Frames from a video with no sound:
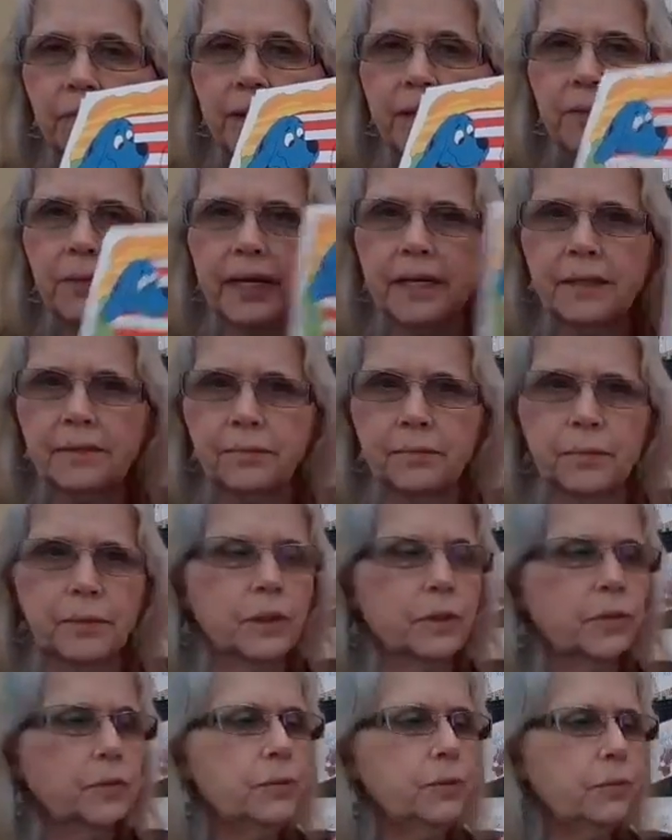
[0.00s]
red, white, and
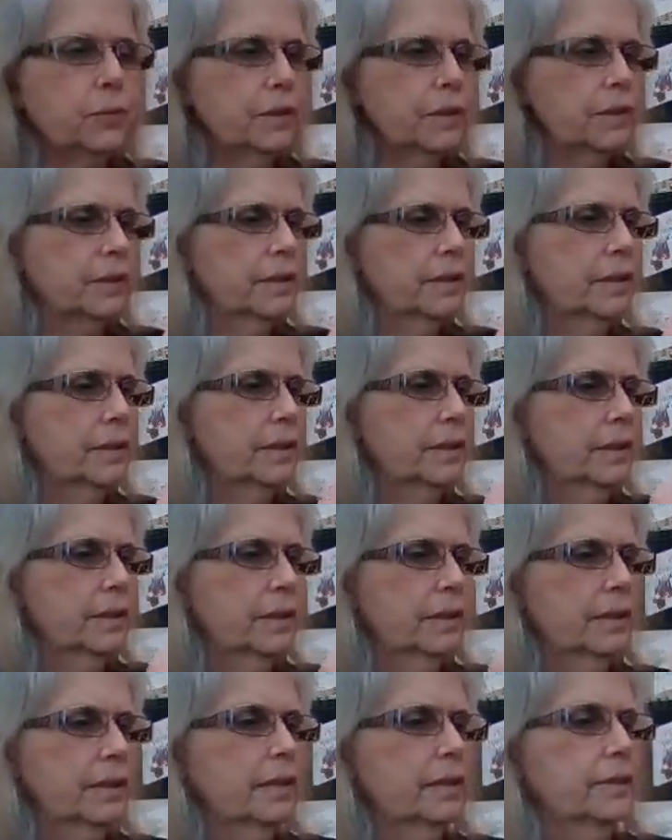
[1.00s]
blue?
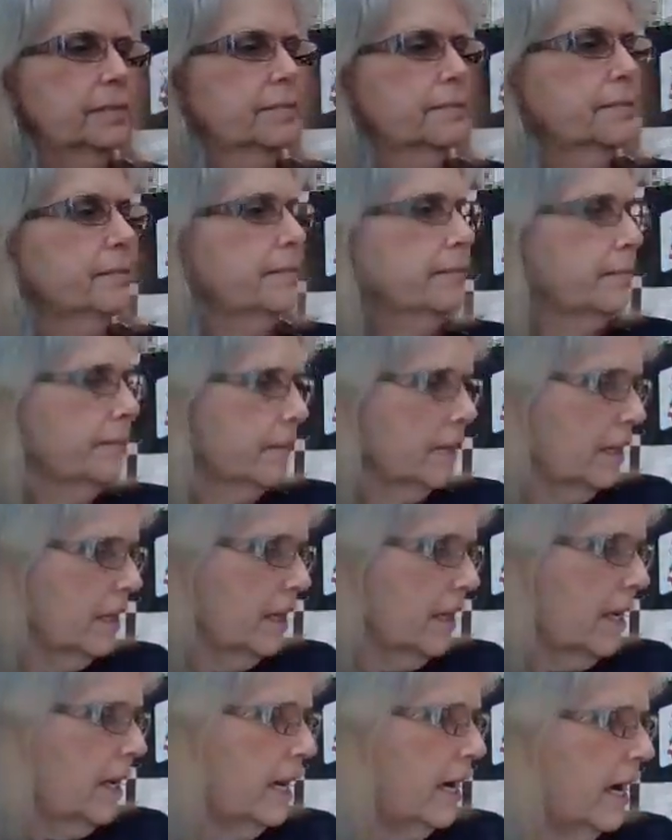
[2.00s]

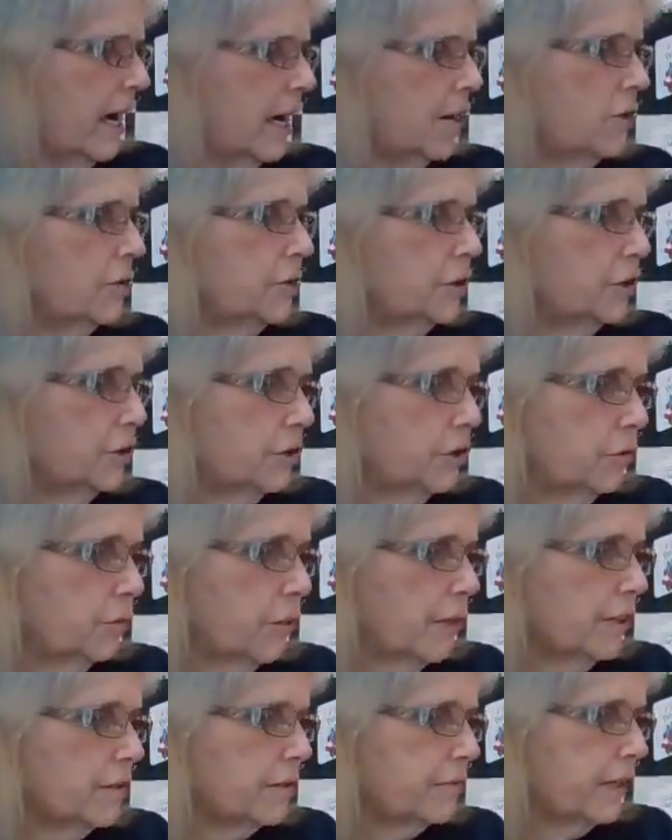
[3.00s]
I always used to
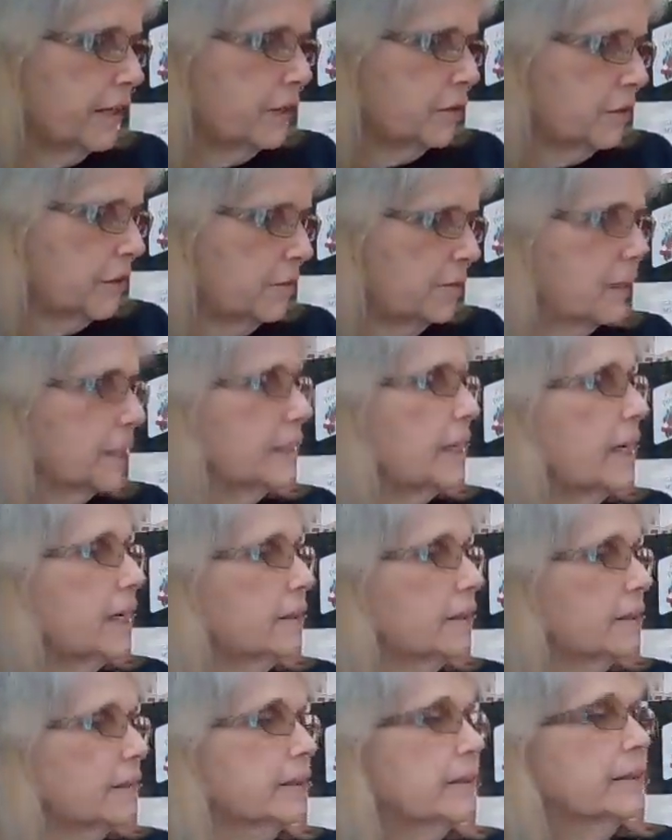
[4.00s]
wonder if I dreamed in
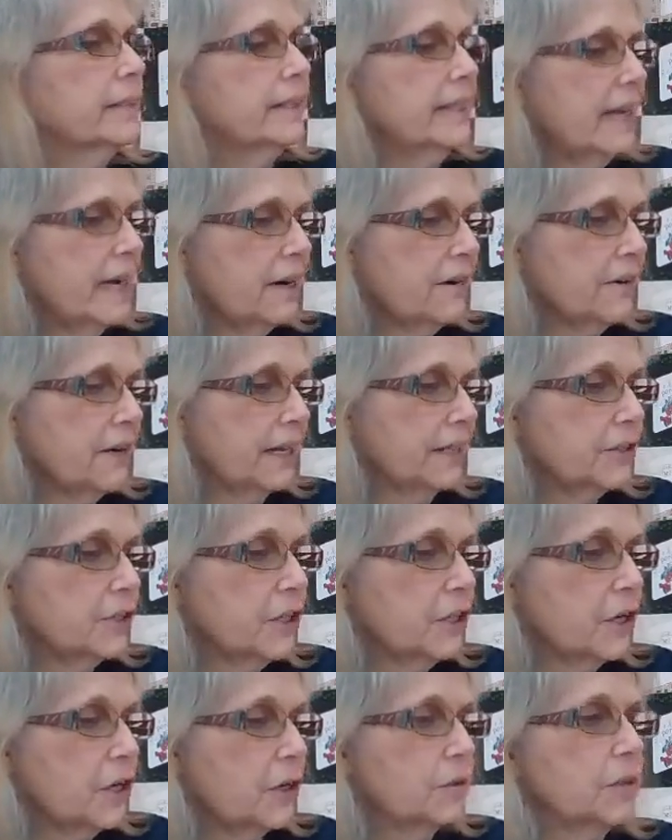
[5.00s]
color. Now I
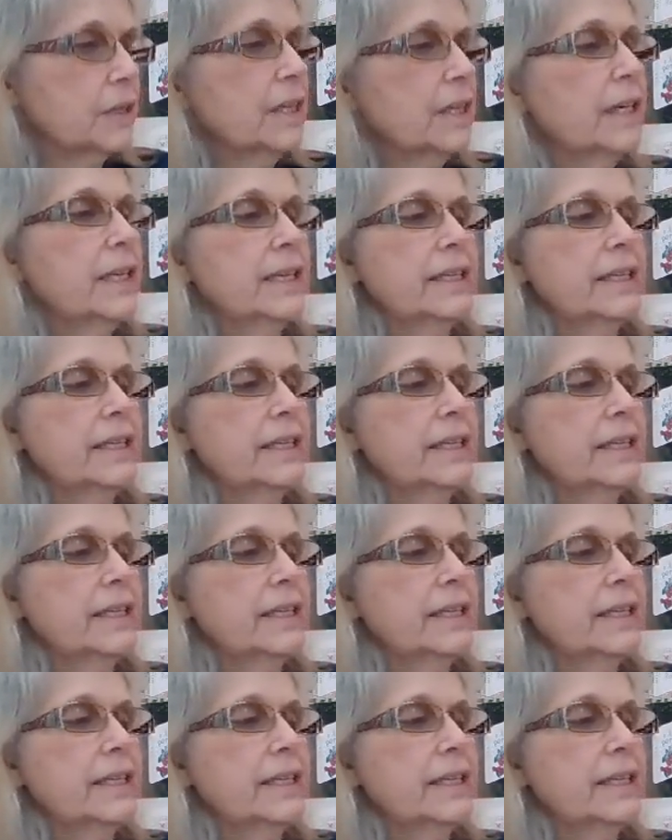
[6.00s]
know.